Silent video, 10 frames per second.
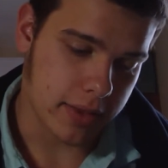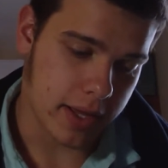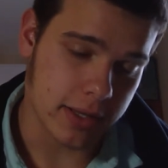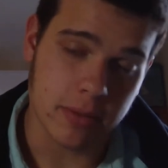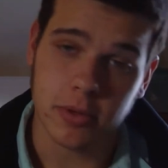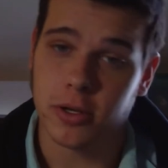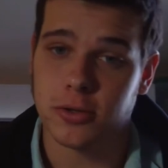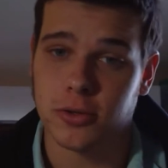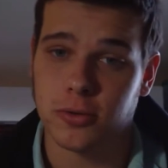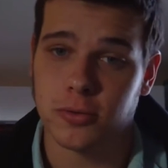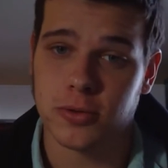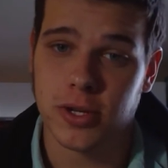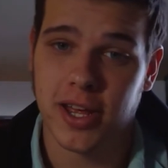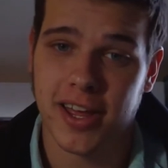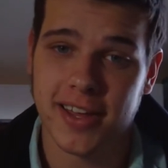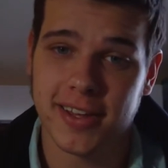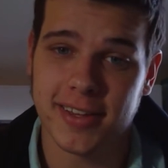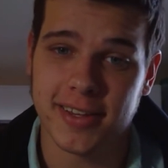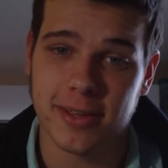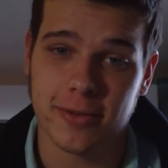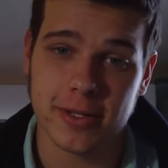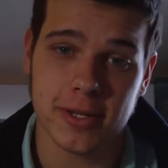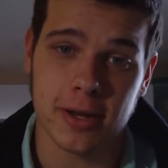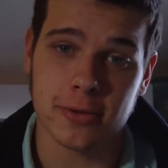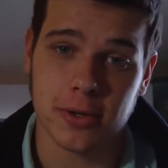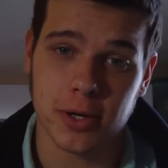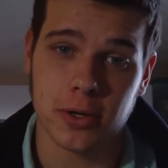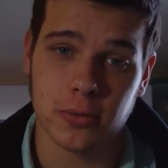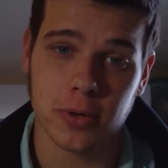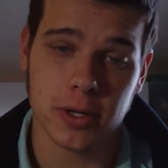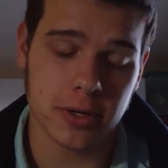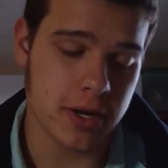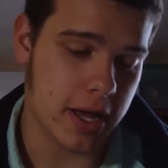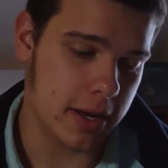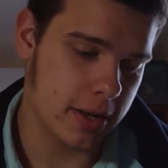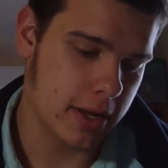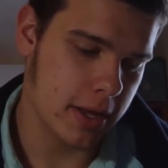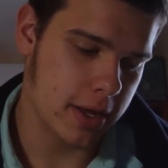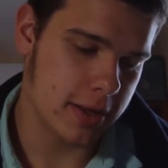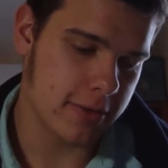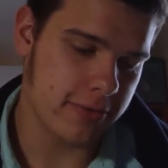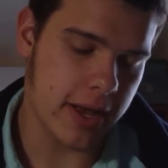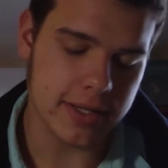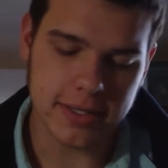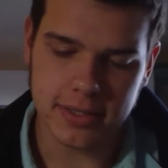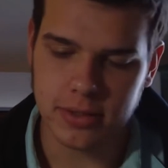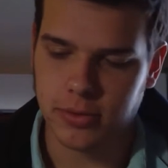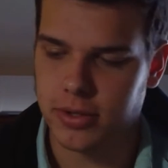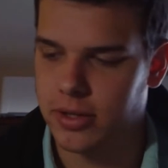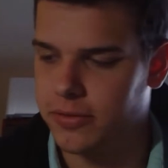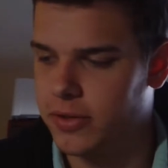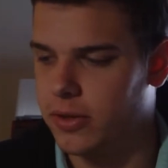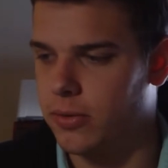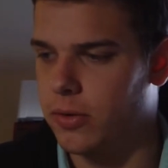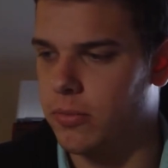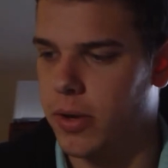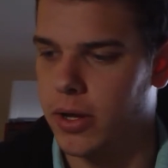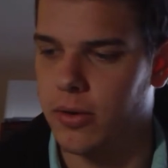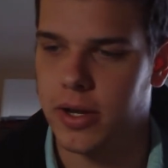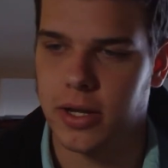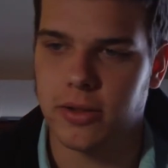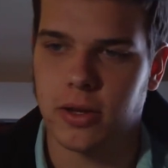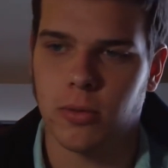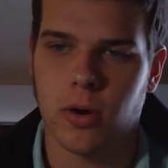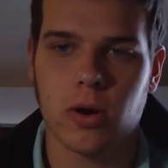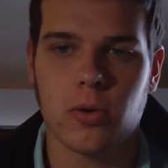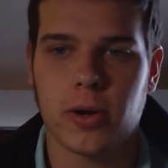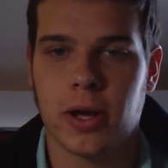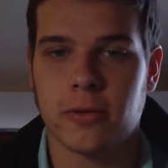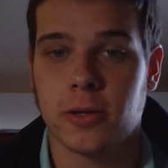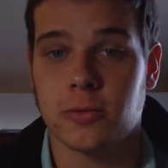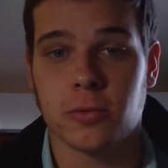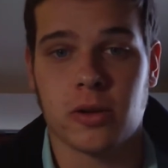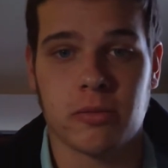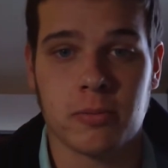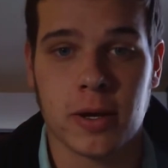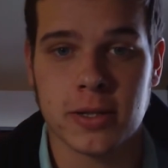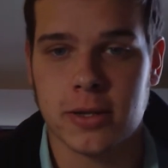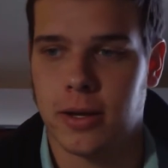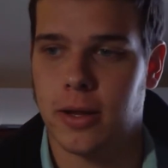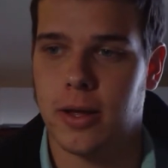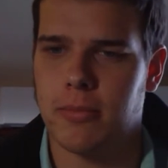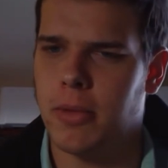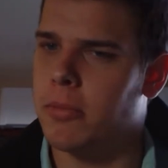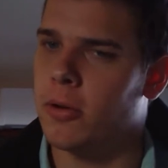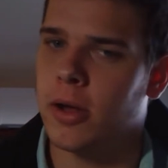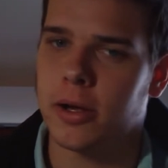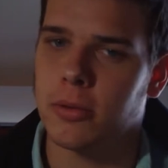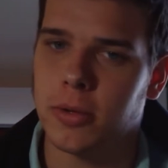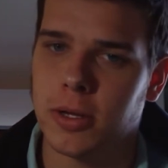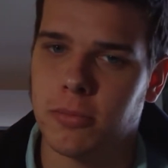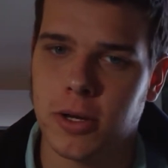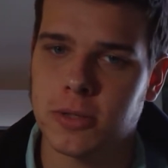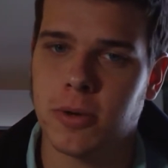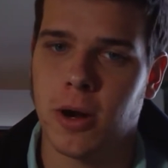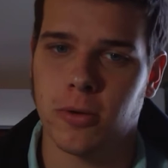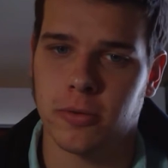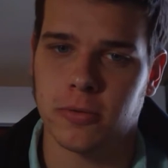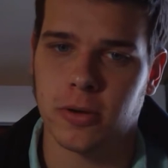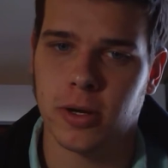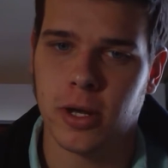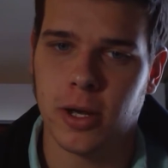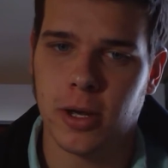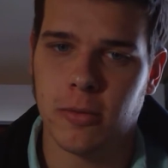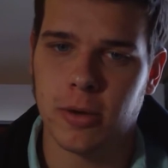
And that led me to choose the events that I was going to do really good at. The fact is that with lifting or debate or anything, we're all going to have things we're going to be best at. Maybe you're not going to be the best power lifter,